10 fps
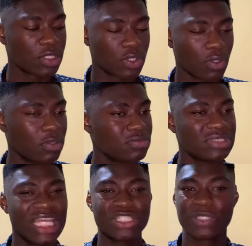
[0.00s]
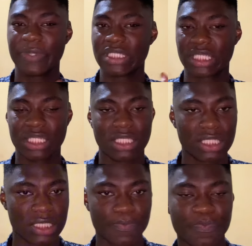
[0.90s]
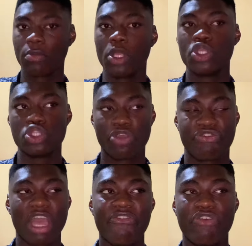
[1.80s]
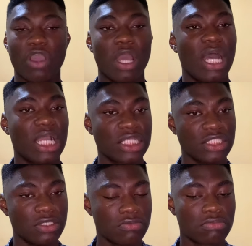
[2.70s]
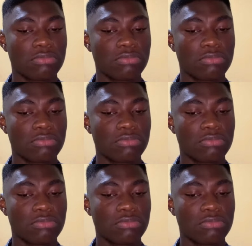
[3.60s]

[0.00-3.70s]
So that's just basically it. So if you have fungal acne,